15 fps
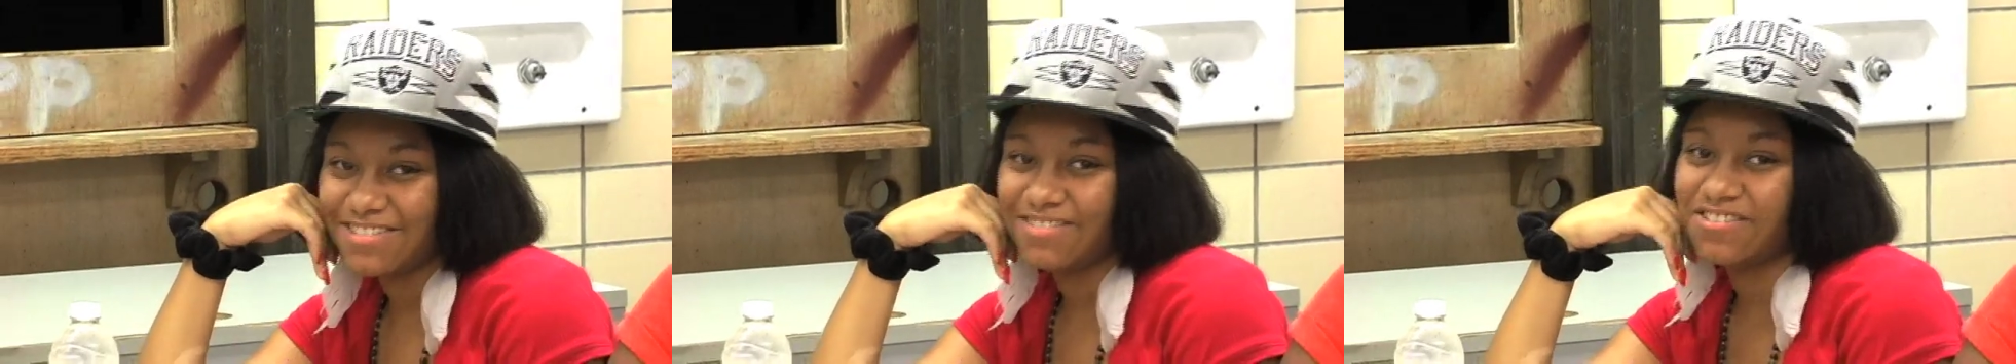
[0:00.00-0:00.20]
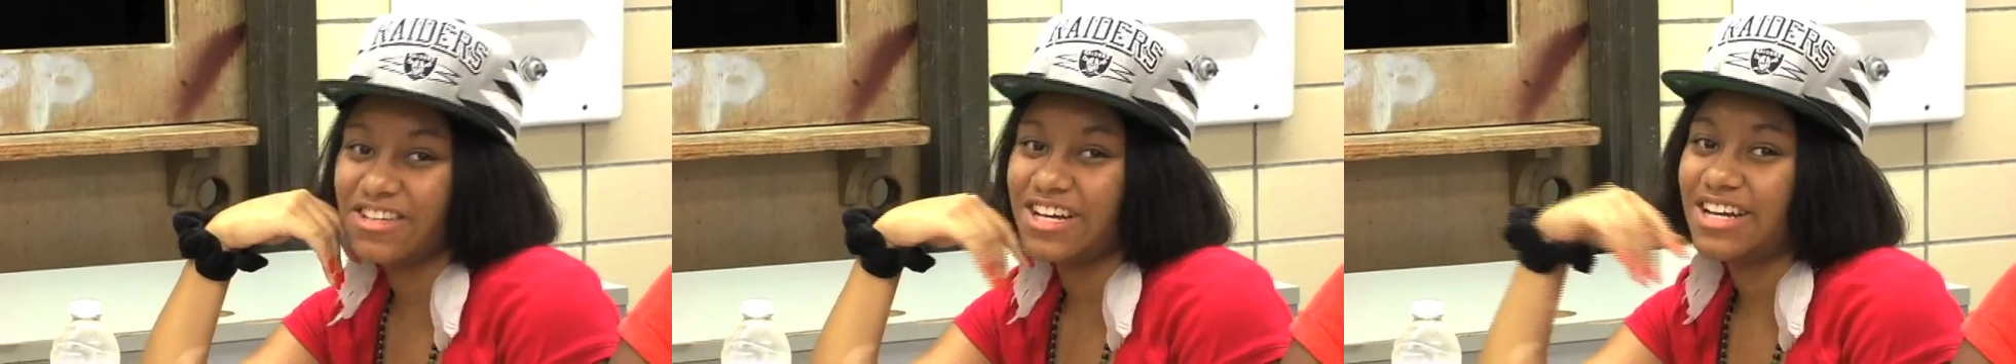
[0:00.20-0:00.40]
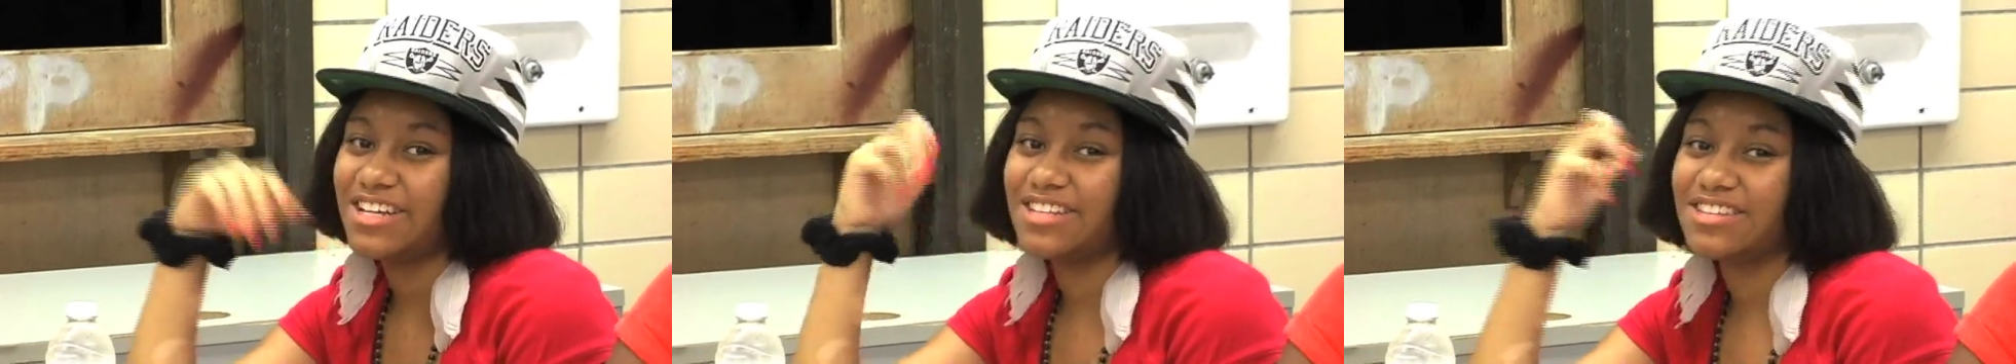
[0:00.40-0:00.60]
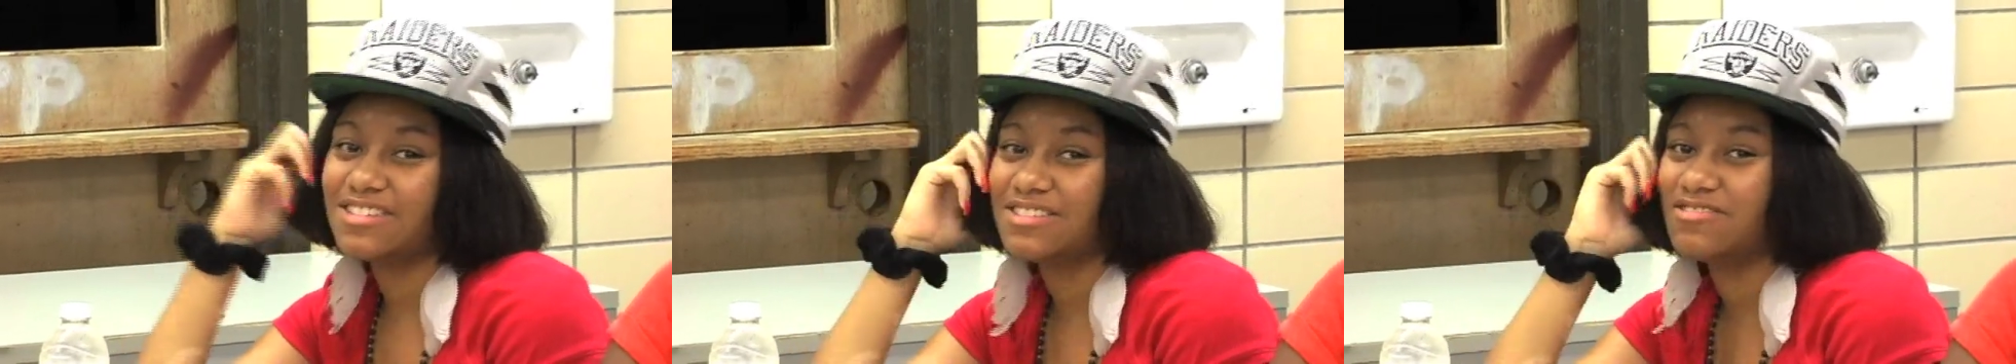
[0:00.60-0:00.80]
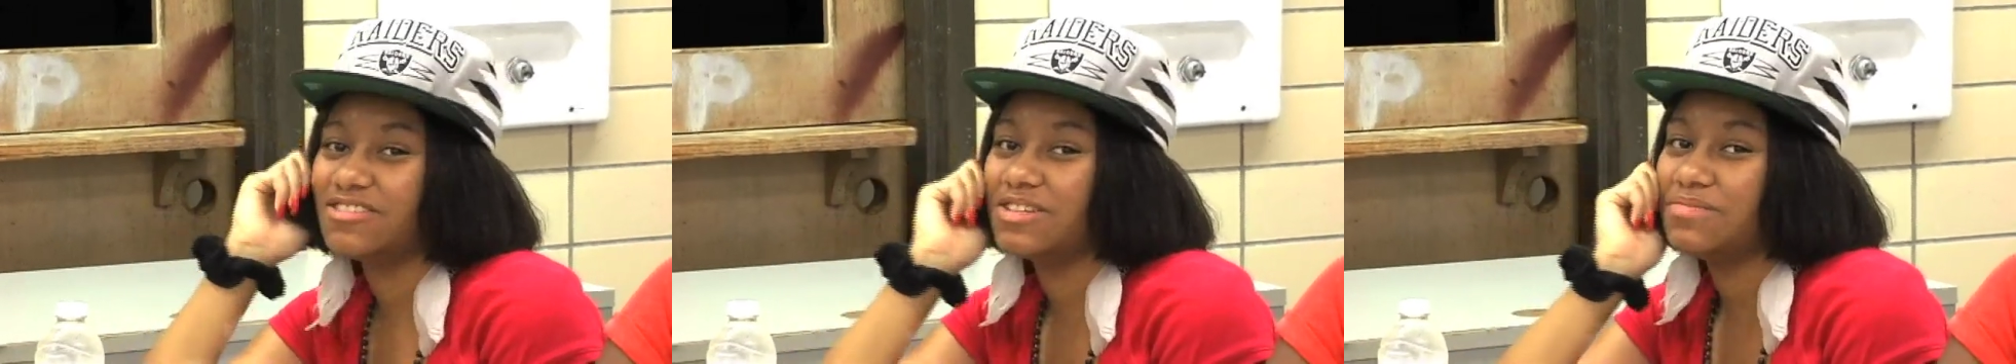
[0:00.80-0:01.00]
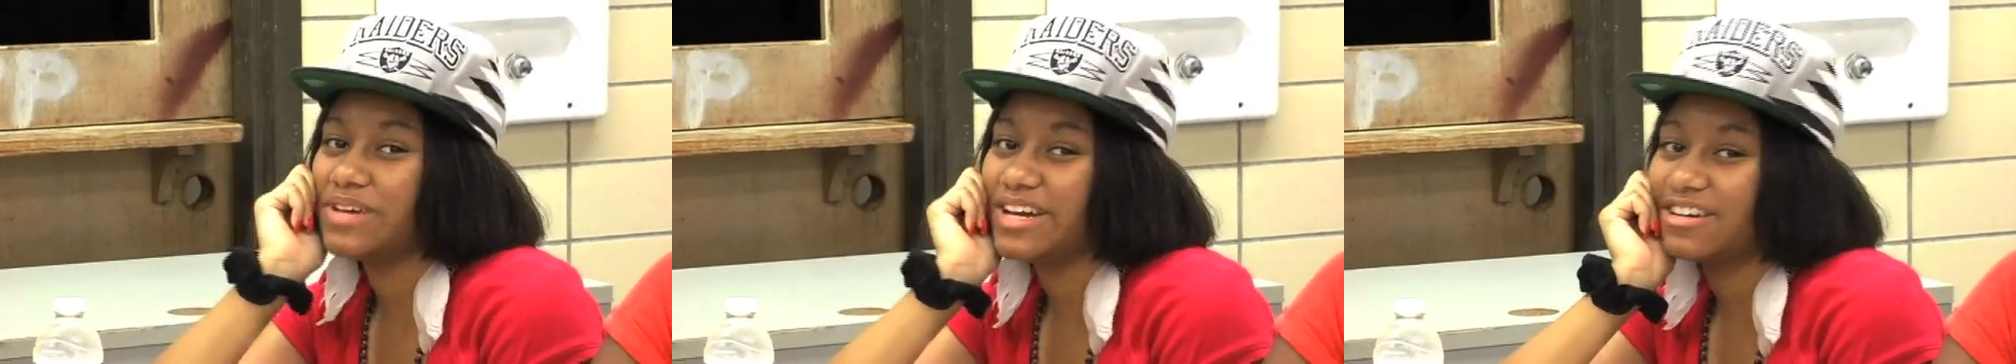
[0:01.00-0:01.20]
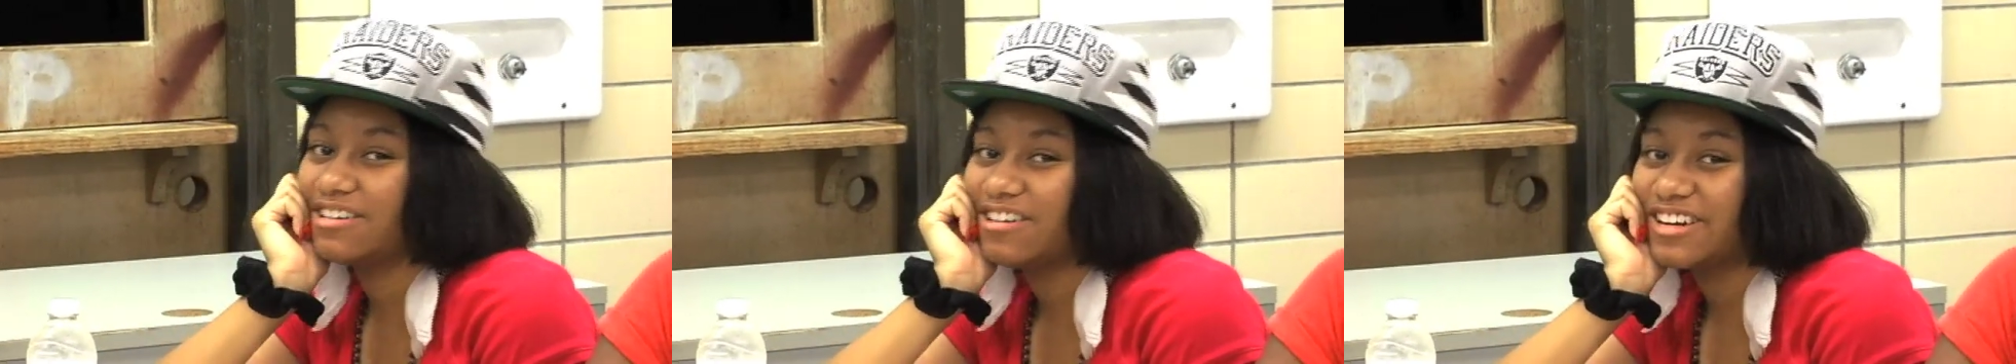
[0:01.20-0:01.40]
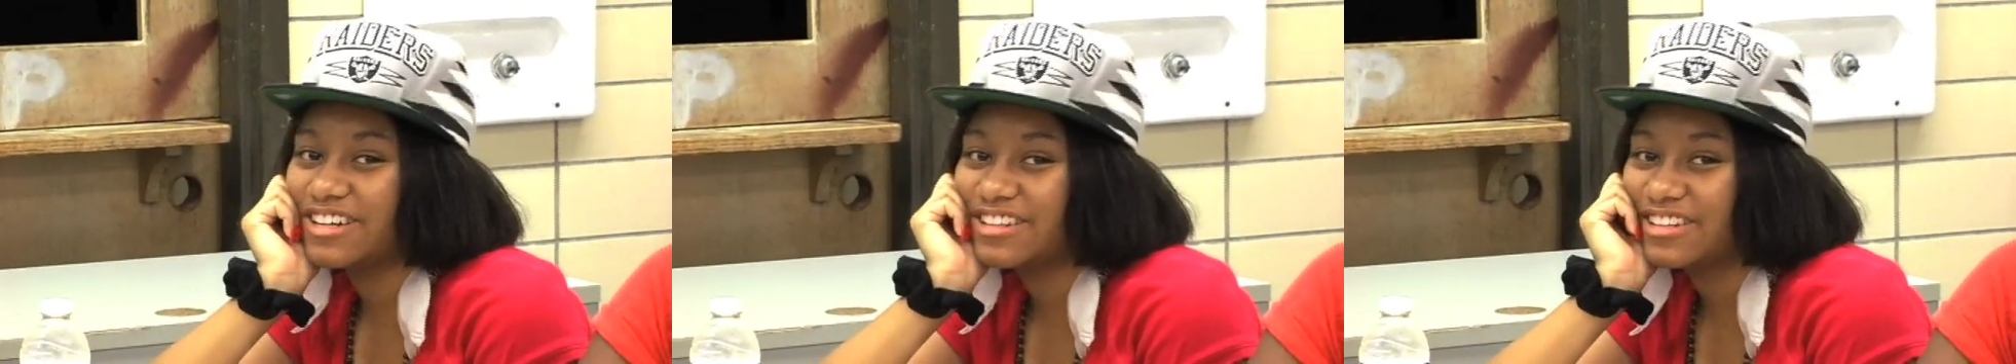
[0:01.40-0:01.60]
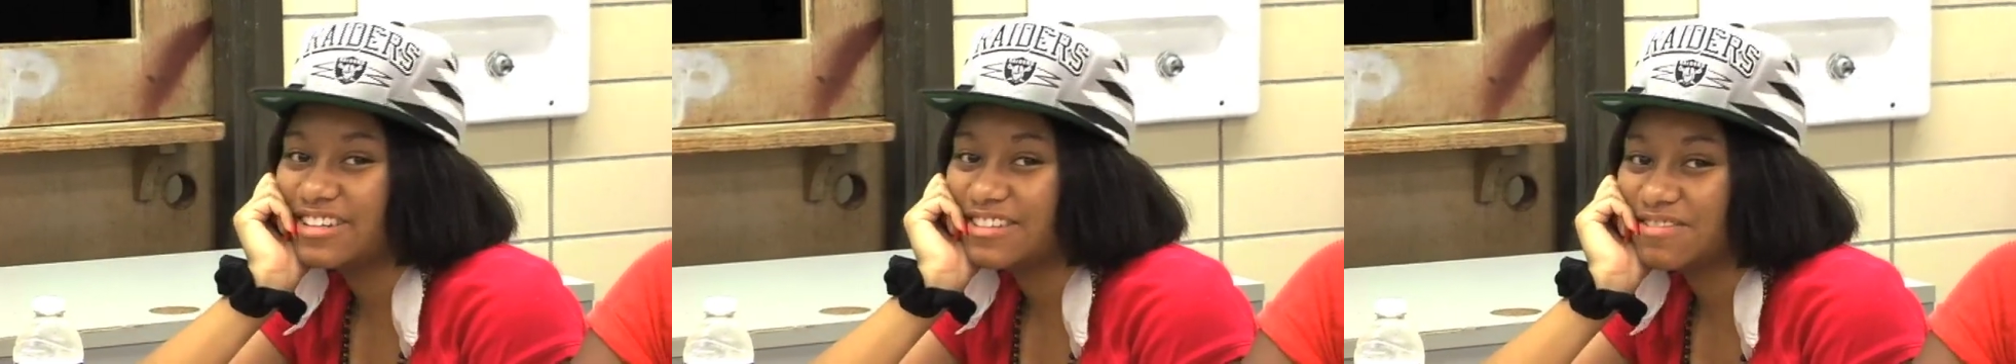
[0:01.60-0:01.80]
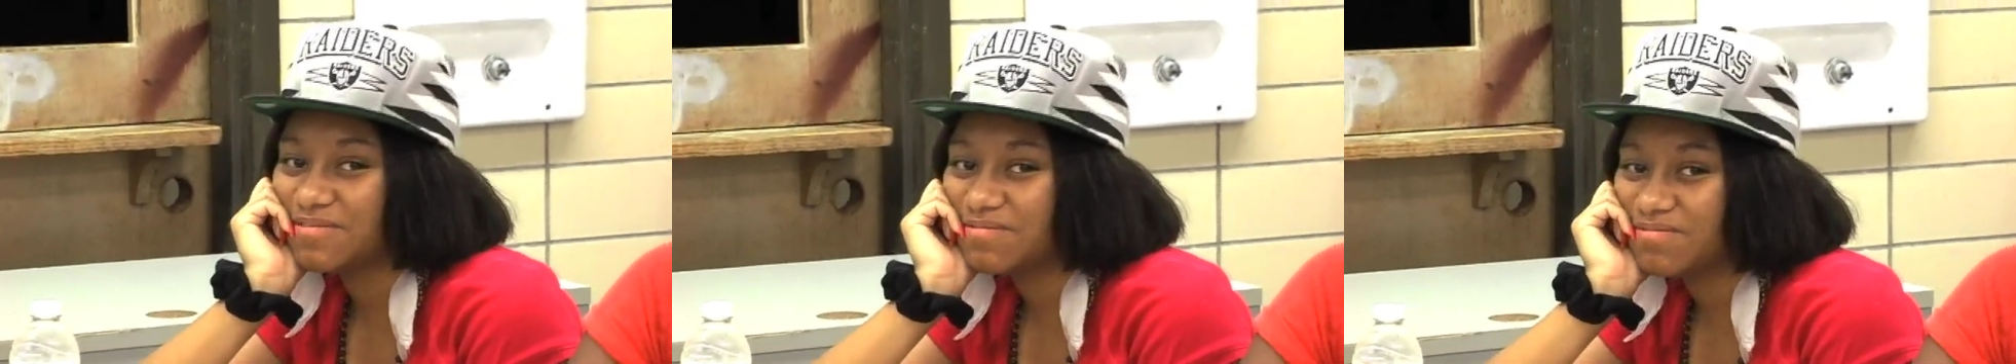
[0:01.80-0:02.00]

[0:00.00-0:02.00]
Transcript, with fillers: we got into a really bad car accident.